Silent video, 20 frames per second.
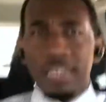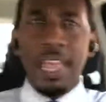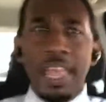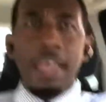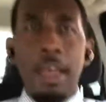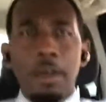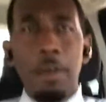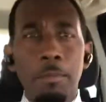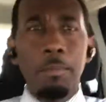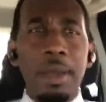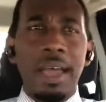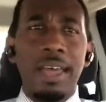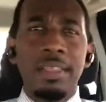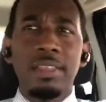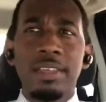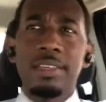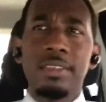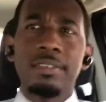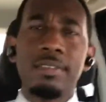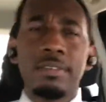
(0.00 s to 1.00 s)
down by
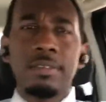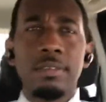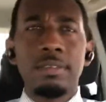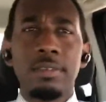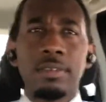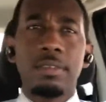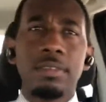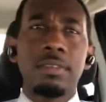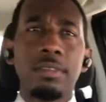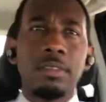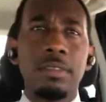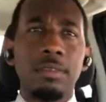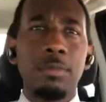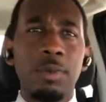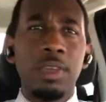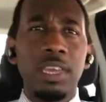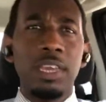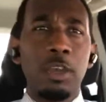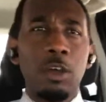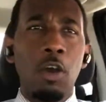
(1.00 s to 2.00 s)
this.
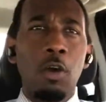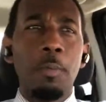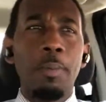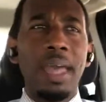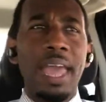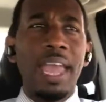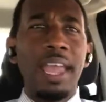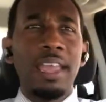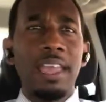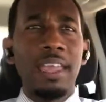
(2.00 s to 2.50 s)
We can go back,